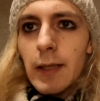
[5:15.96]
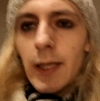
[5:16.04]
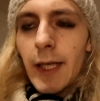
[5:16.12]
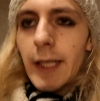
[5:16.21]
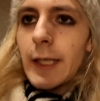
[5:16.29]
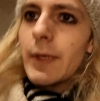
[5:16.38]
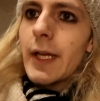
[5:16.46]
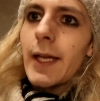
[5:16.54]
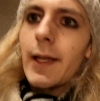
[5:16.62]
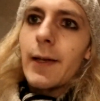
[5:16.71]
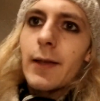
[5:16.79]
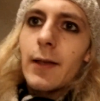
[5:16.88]
Anyway,
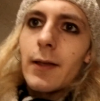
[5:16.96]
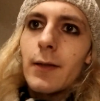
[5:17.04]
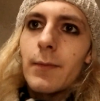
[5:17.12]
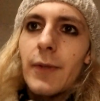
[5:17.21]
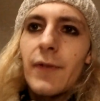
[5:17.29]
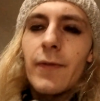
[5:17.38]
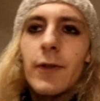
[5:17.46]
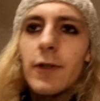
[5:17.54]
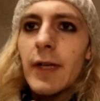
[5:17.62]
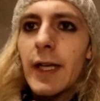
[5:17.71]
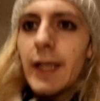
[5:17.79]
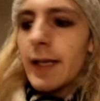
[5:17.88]
before
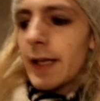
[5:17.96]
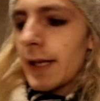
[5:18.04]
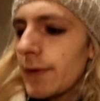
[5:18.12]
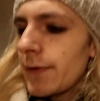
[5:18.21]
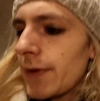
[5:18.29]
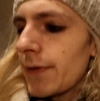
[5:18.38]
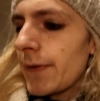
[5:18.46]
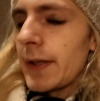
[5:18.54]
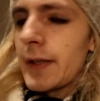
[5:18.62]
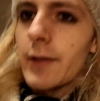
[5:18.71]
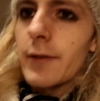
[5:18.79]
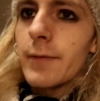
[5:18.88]
I end this
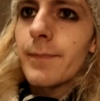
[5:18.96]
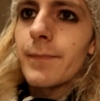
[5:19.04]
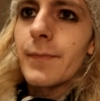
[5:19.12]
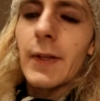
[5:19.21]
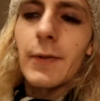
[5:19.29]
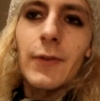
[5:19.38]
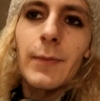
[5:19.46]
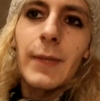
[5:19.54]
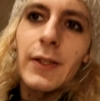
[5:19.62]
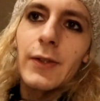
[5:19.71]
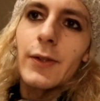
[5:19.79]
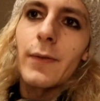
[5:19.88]
video, I want to
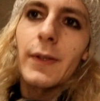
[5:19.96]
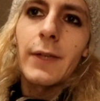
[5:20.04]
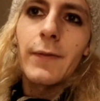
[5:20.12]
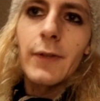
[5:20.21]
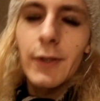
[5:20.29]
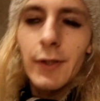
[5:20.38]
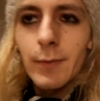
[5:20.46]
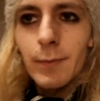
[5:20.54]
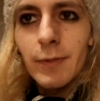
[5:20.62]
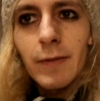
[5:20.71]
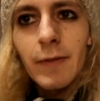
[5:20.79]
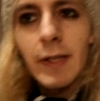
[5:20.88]
make sure that you've got your
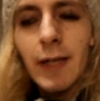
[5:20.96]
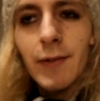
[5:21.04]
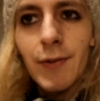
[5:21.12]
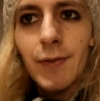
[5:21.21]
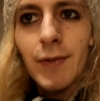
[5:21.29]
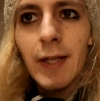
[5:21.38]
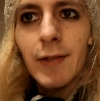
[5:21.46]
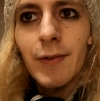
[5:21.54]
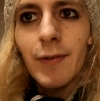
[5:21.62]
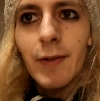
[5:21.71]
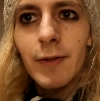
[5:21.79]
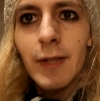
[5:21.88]
breathing
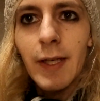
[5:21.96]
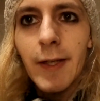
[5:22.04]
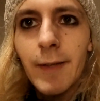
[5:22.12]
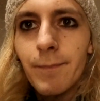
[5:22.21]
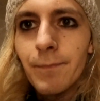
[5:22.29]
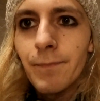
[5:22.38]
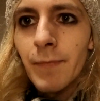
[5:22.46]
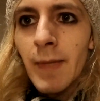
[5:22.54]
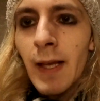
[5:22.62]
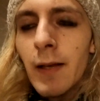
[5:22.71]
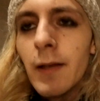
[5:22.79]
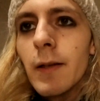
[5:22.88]
exercises okay.
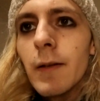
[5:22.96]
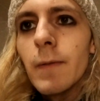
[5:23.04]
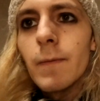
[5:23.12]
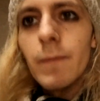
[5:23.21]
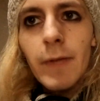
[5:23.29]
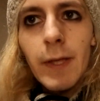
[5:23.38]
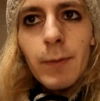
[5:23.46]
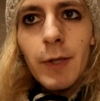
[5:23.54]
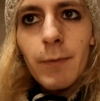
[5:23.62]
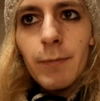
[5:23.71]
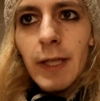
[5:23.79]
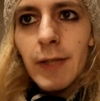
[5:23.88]
They're
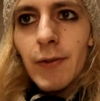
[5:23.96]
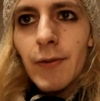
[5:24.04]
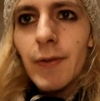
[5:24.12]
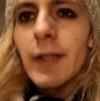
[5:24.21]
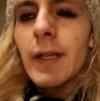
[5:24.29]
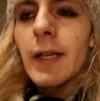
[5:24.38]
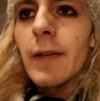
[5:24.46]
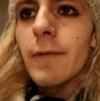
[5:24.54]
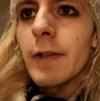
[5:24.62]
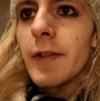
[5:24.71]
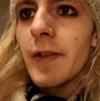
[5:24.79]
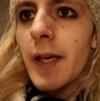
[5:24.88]
worth practicing
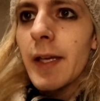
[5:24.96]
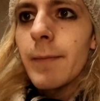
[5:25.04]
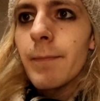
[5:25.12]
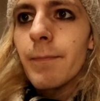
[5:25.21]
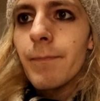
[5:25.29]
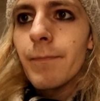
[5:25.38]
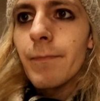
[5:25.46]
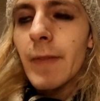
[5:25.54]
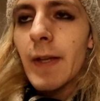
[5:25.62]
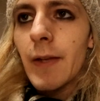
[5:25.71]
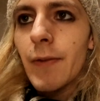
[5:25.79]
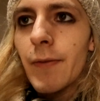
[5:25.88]
every day
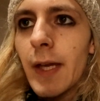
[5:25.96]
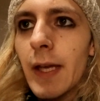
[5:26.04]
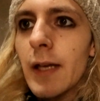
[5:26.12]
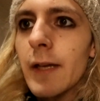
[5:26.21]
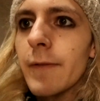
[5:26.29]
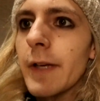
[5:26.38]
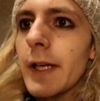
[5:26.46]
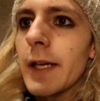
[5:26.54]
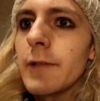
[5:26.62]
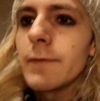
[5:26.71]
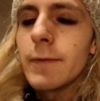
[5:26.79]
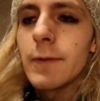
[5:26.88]
as they are very
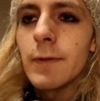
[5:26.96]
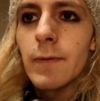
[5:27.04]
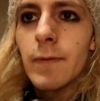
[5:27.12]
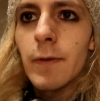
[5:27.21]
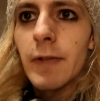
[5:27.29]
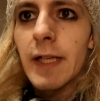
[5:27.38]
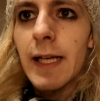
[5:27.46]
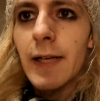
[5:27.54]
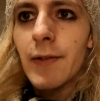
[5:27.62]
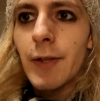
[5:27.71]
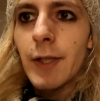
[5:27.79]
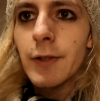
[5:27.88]
helpful for
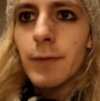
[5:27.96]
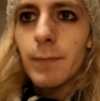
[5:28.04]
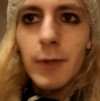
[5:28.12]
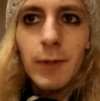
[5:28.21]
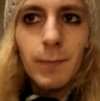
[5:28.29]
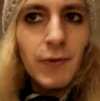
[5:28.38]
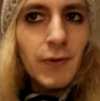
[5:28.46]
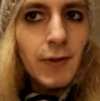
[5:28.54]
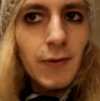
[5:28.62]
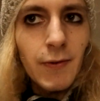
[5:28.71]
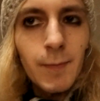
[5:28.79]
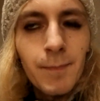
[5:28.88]
relaxation
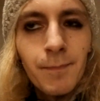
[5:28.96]
purposes.